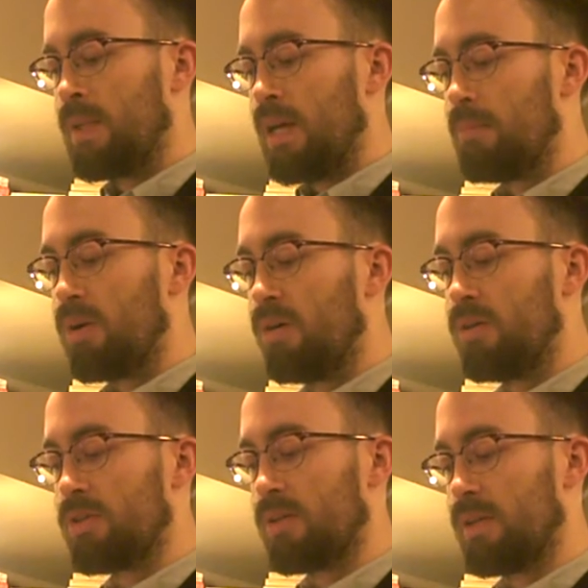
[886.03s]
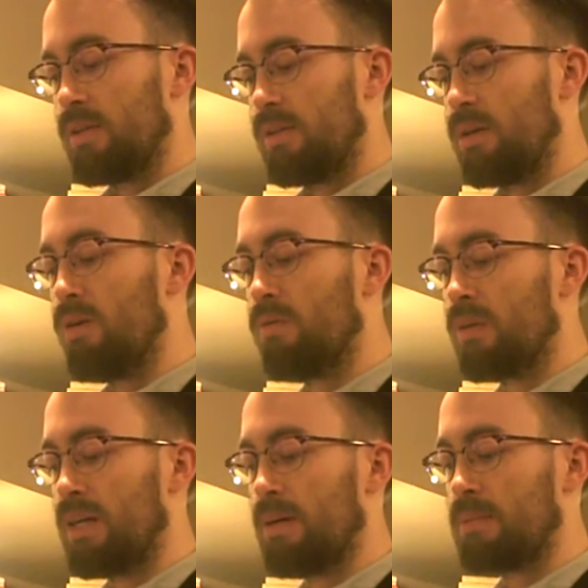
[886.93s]
And poetry, the
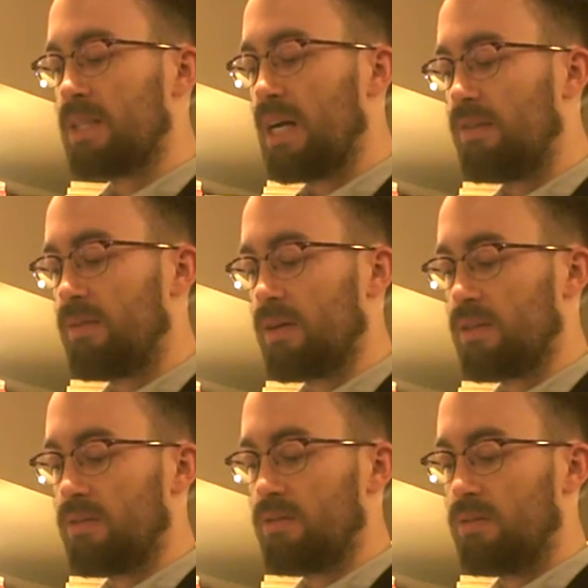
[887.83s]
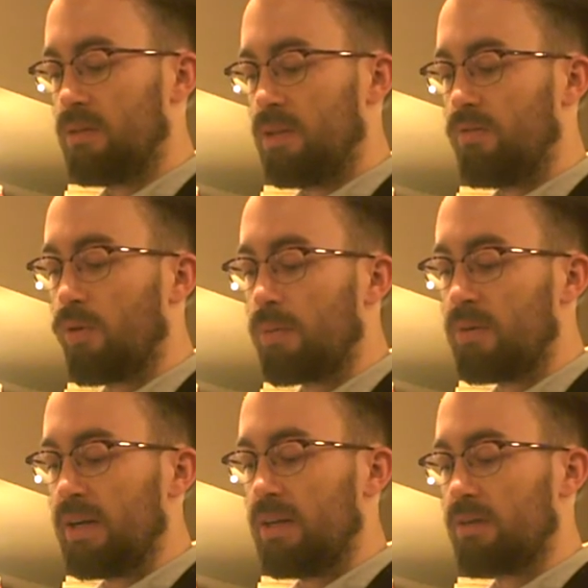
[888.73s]
overlaps affective,
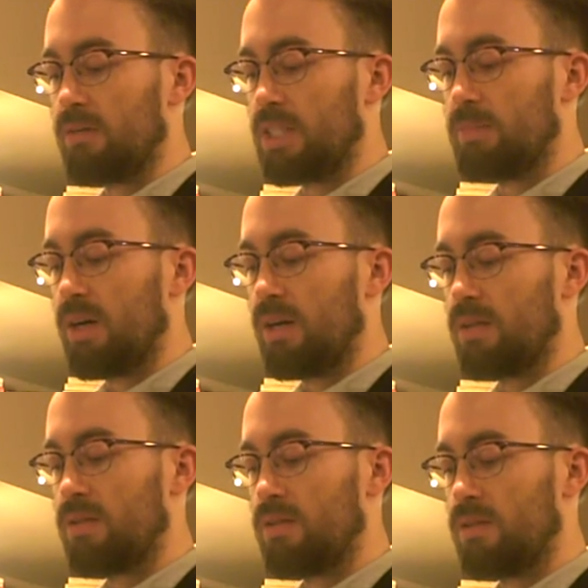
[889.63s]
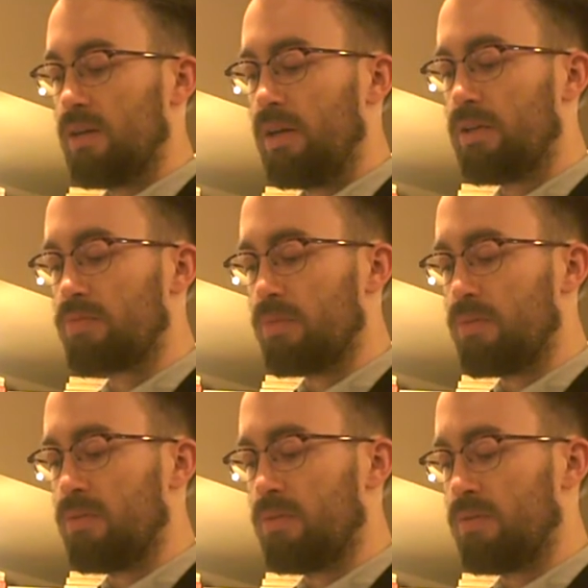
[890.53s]
formulating a response. It is
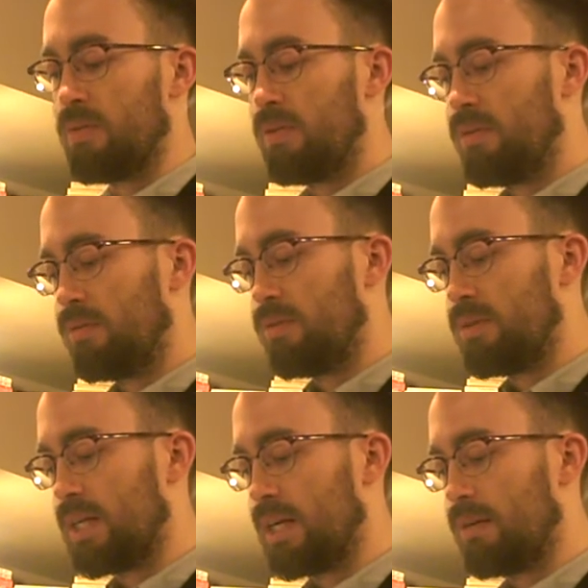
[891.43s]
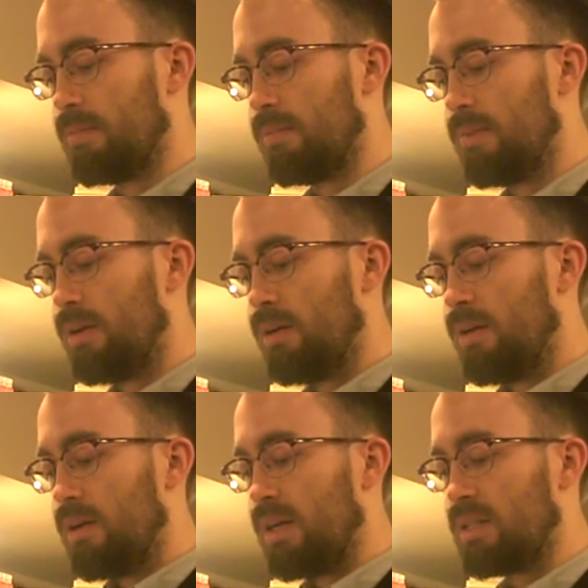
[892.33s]
removed through time
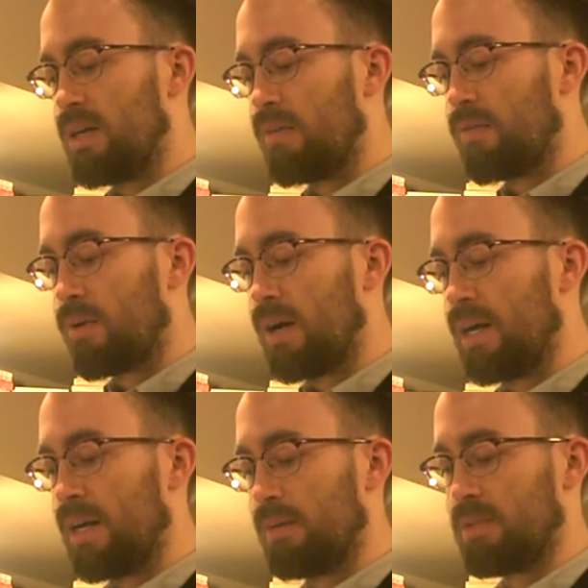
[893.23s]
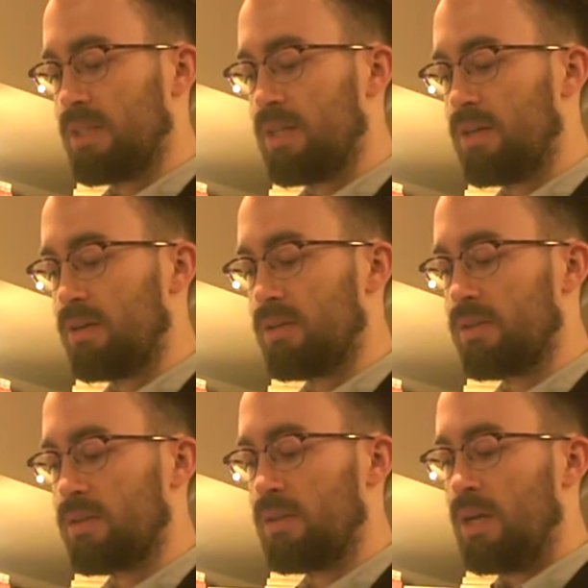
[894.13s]
as therefore I am to
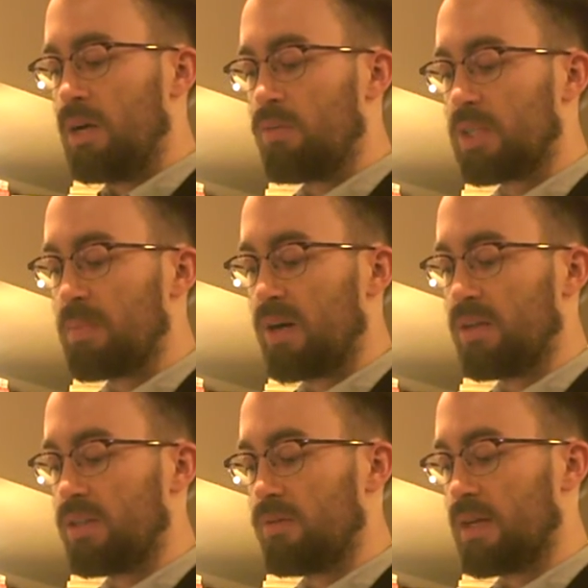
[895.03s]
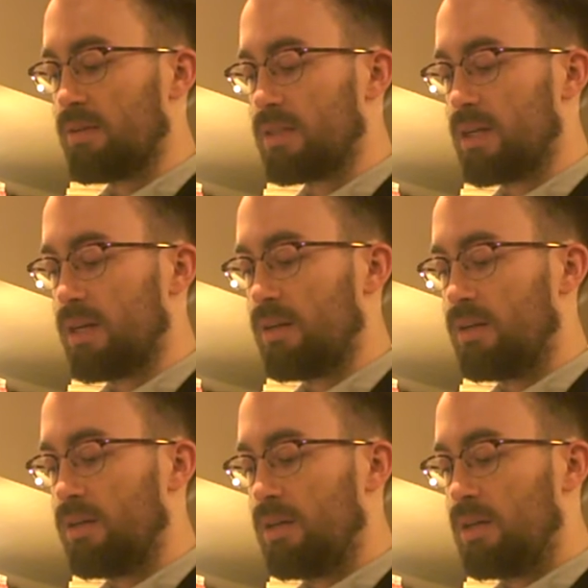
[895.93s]
hearers, responding to an outside,
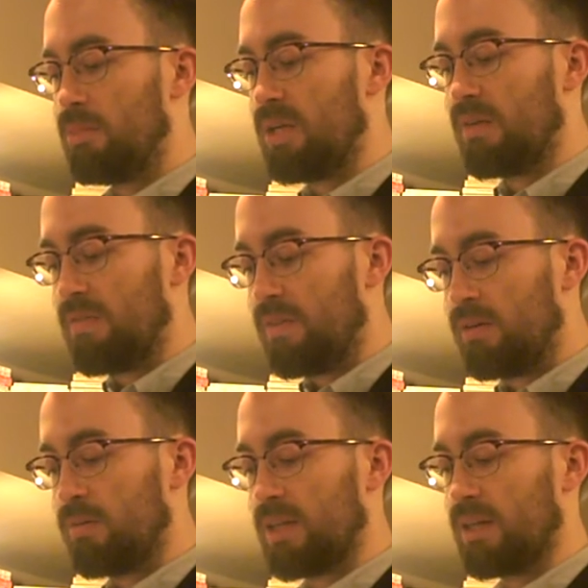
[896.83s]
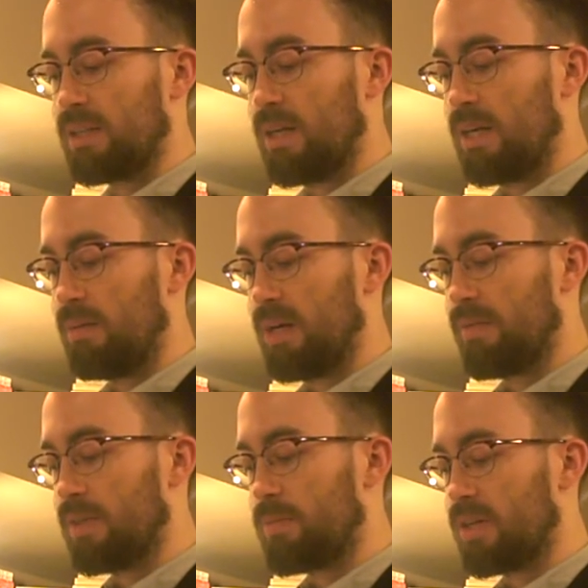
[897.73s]
being filled with anxiety about
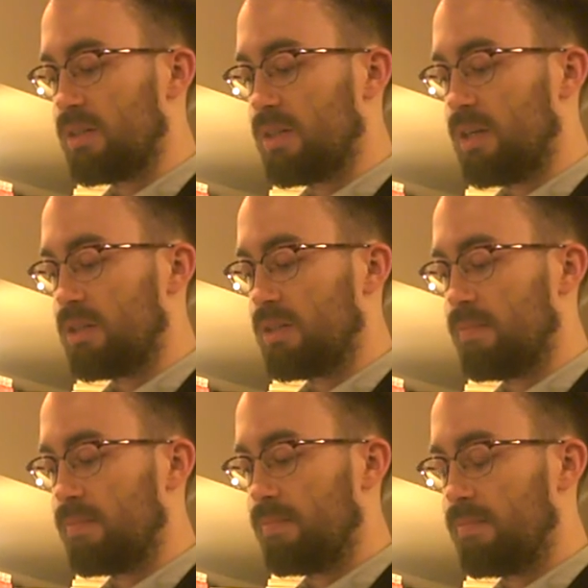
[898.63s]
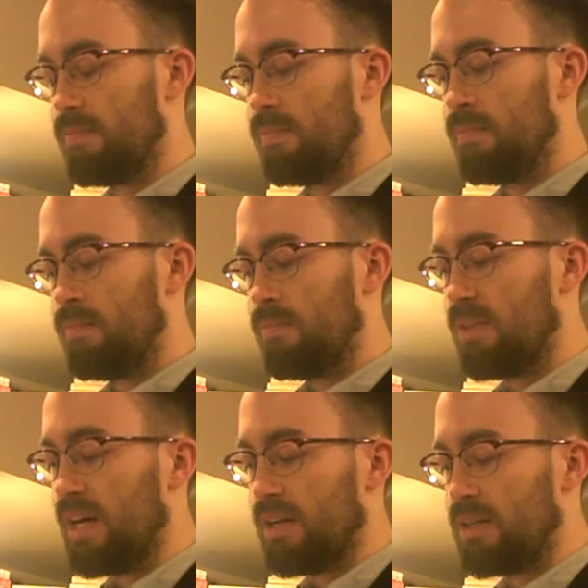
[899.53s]
this presentation. But
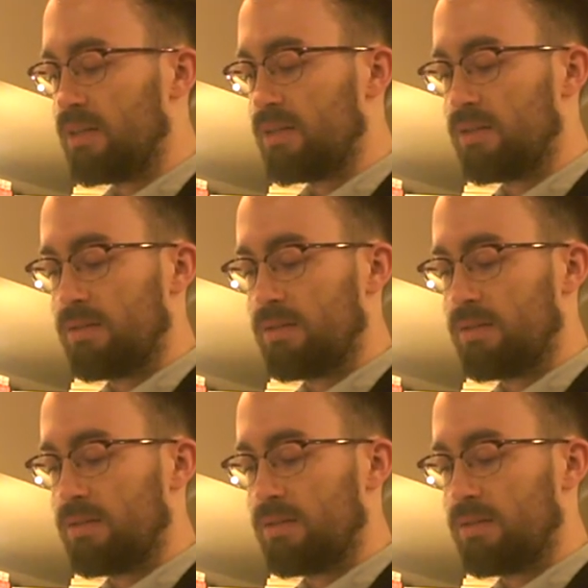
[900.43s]
that is